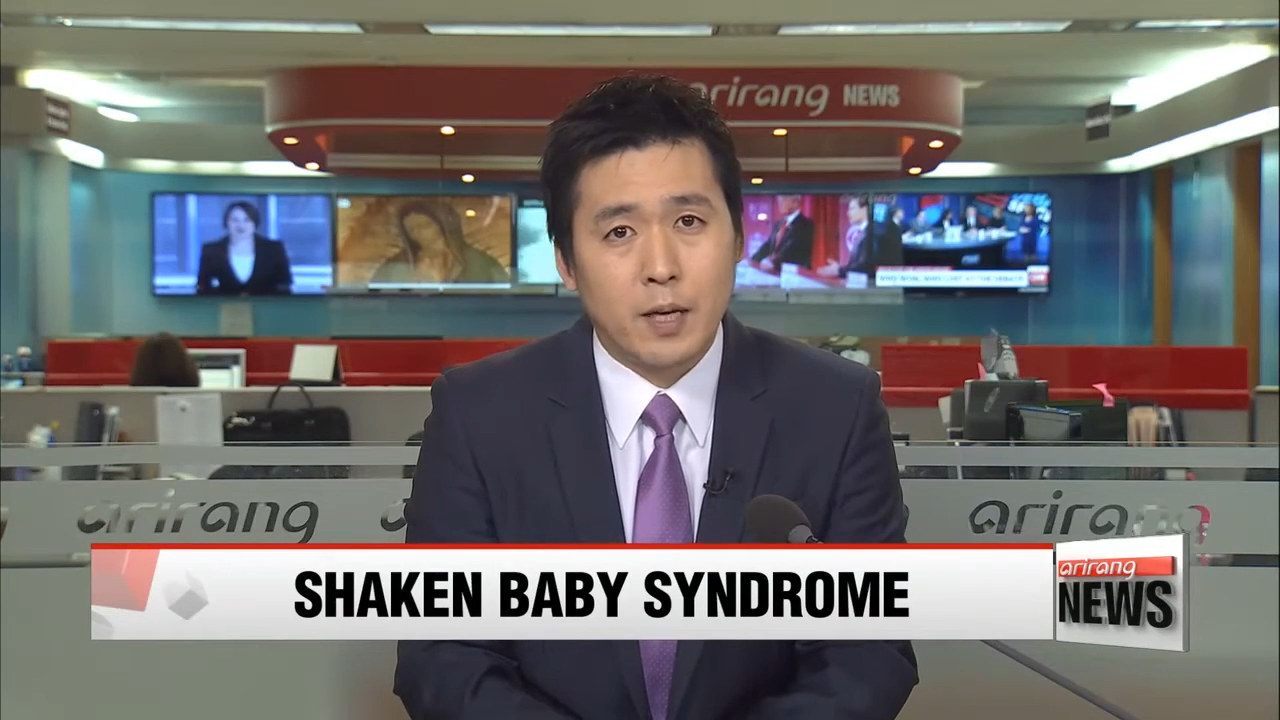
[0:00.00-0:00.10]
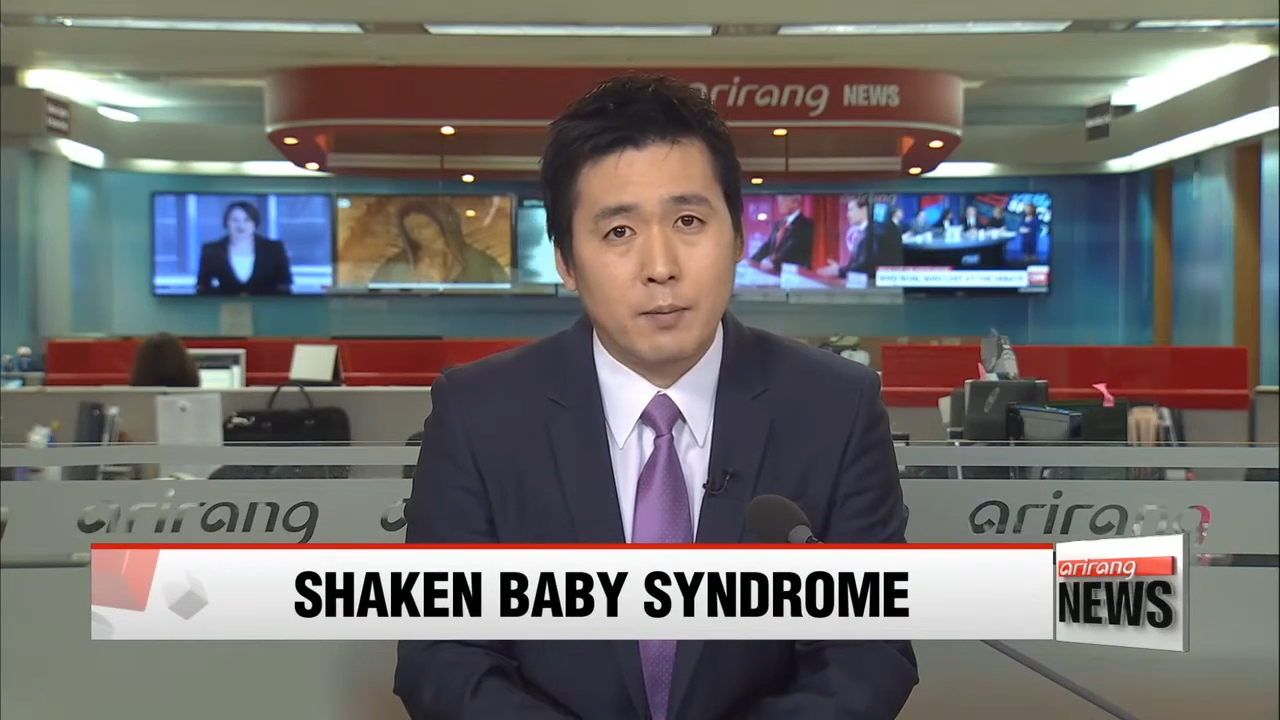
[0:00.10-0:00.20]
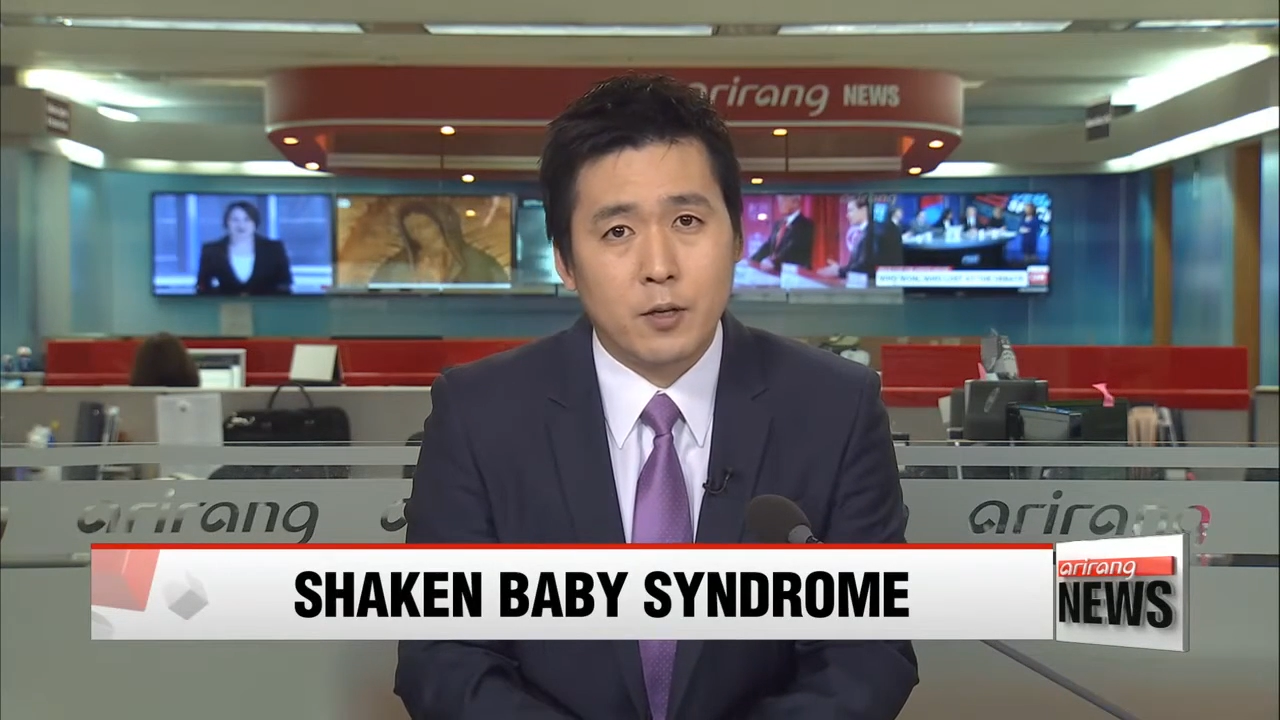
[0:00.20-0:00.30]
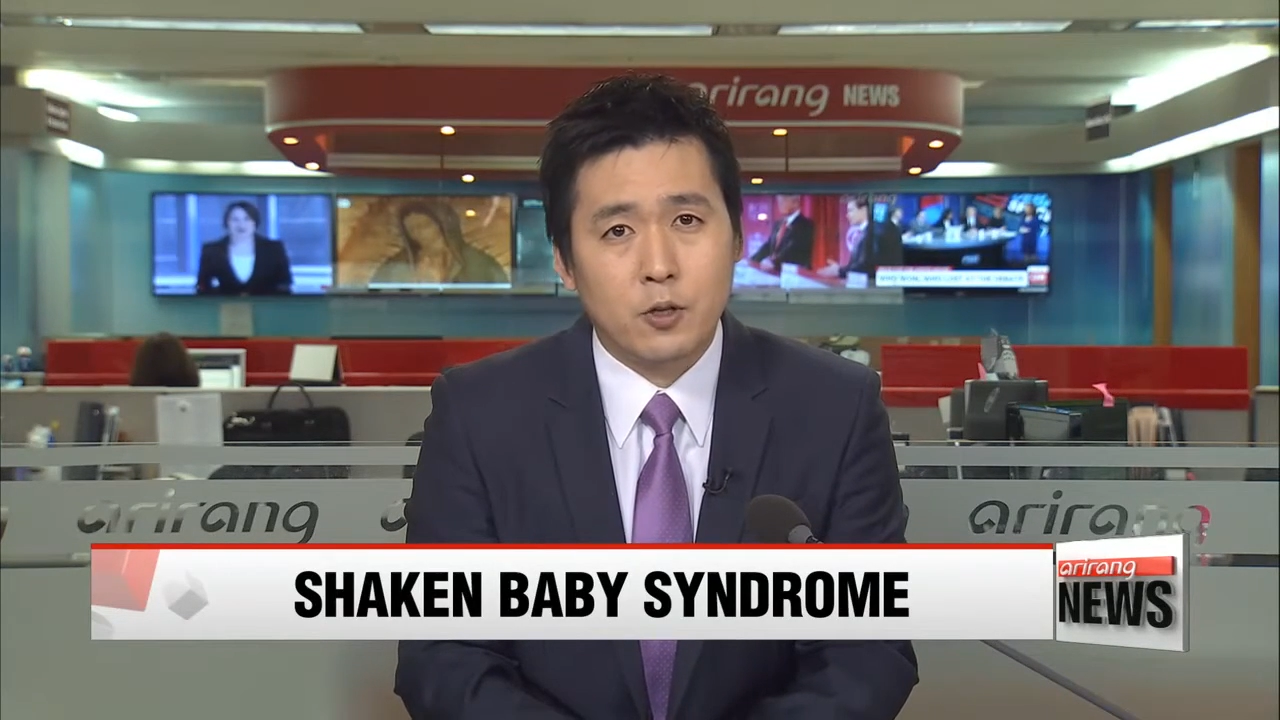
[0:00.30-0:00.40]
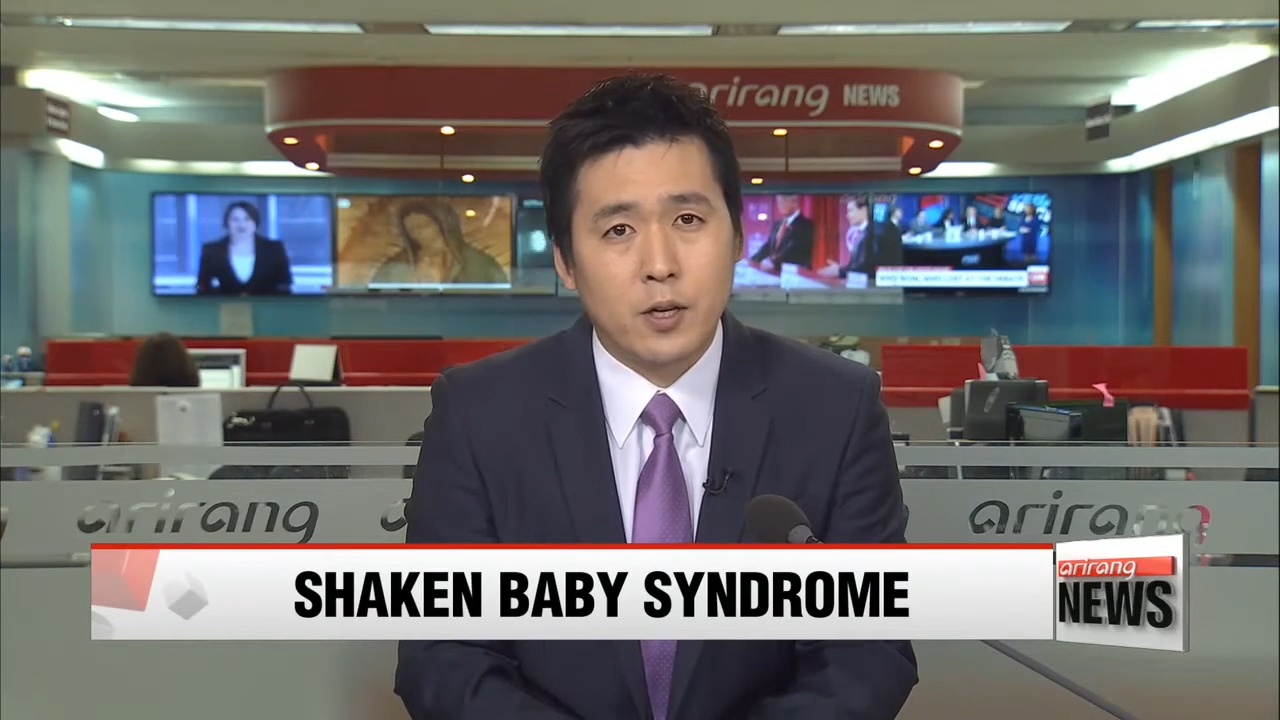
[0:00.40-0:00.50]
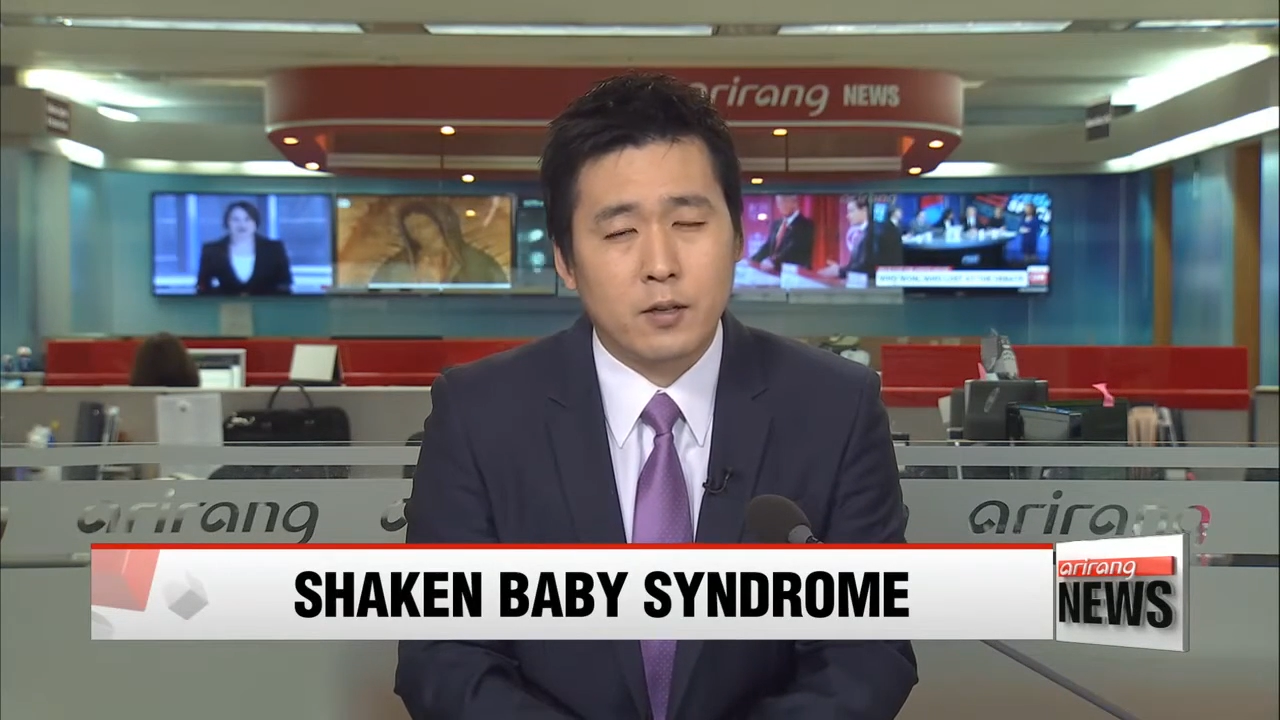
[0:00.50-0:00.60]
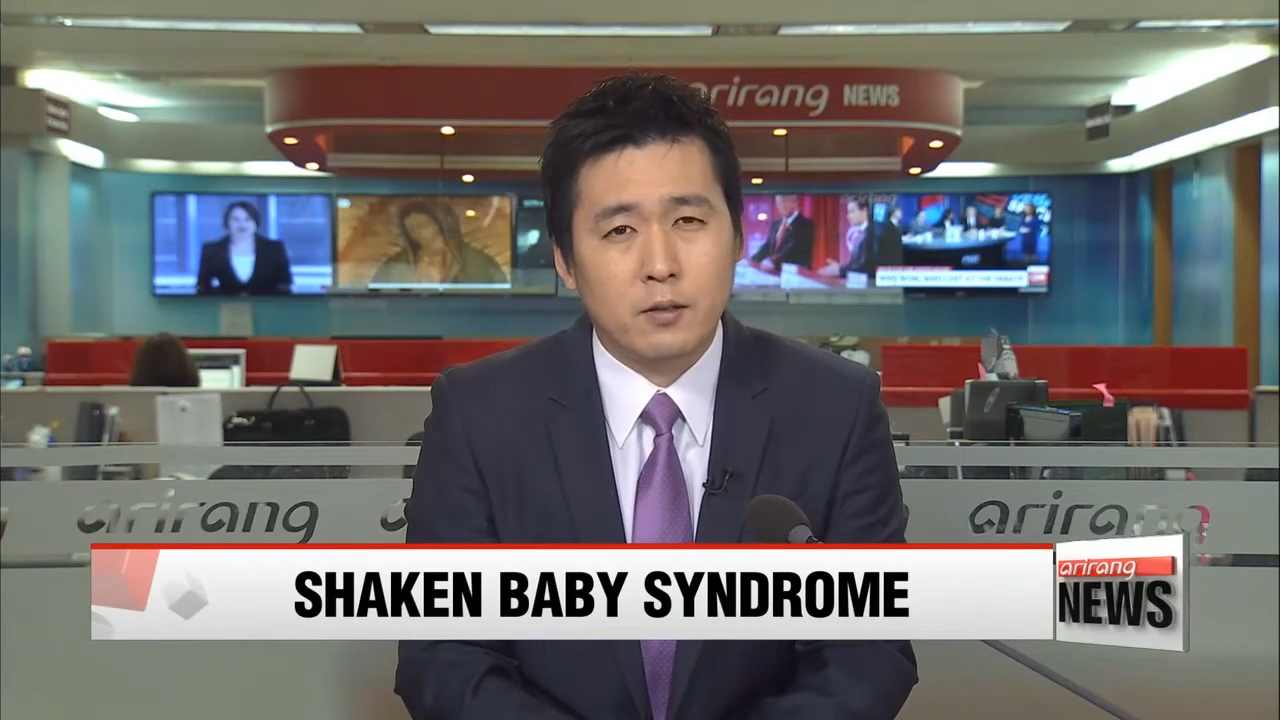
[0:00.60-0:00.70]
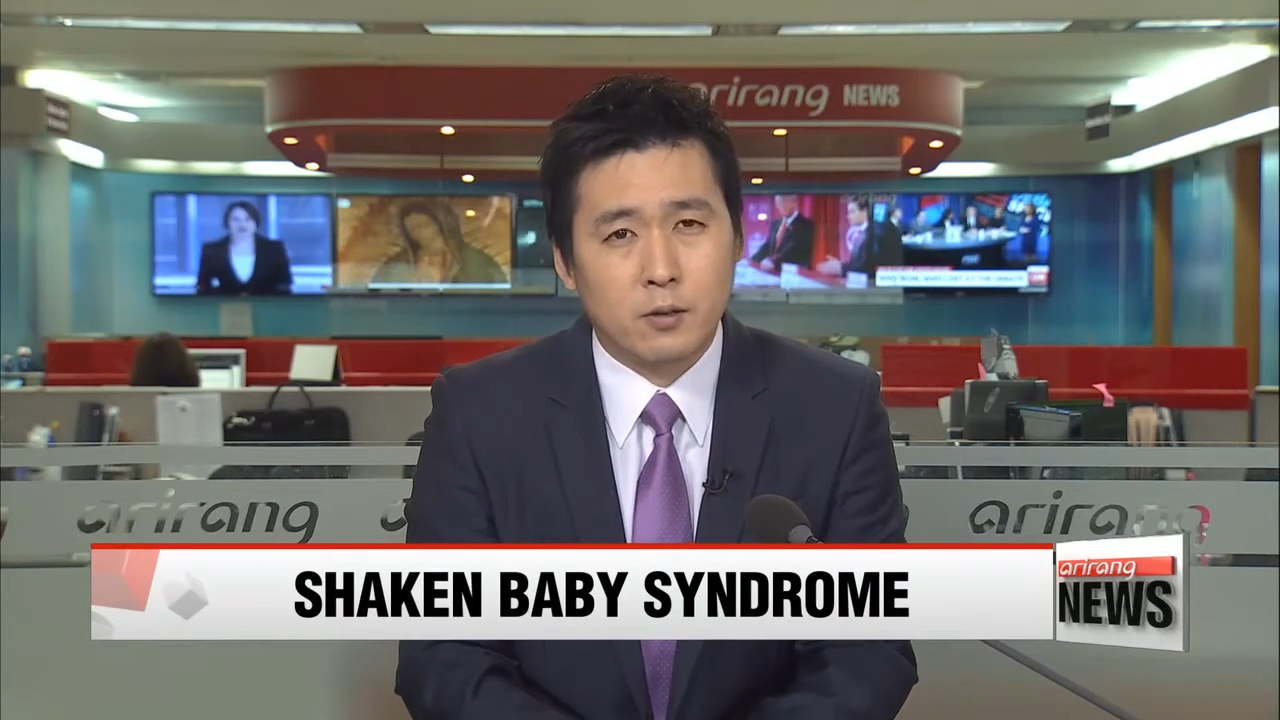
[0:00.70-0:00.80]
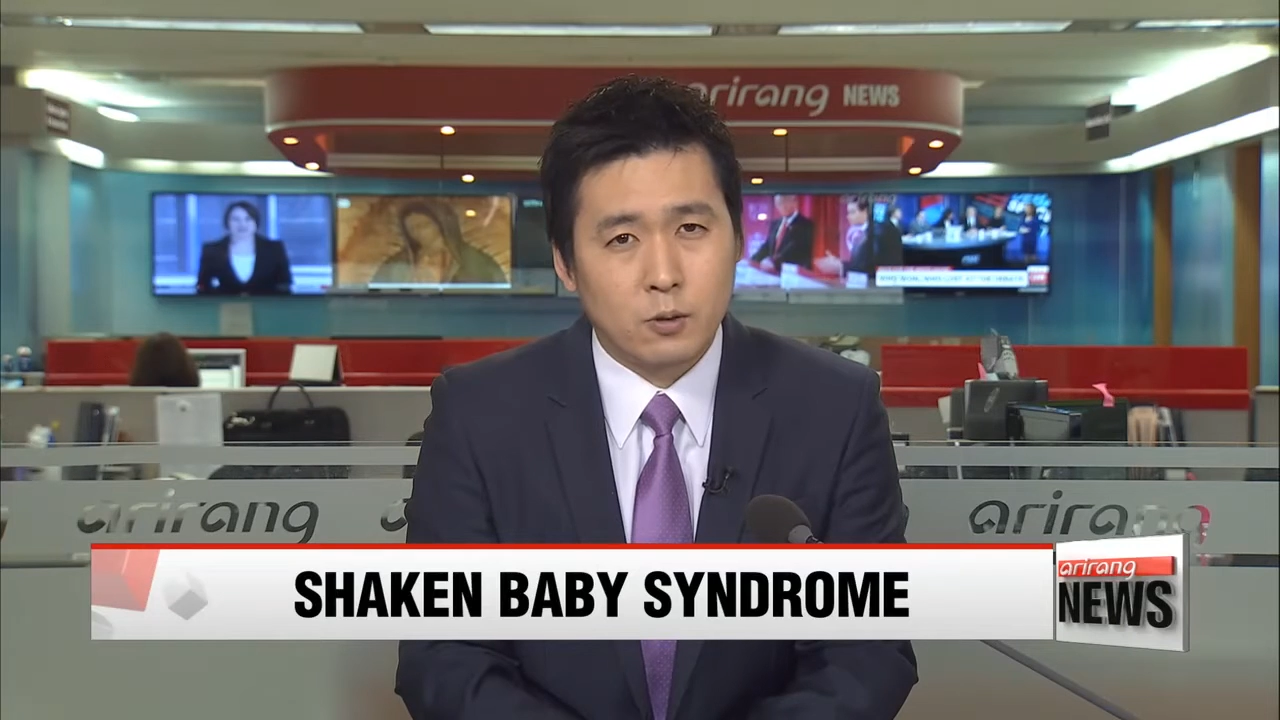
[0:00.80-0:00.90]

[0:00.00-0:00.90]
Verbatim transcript: baby is shaken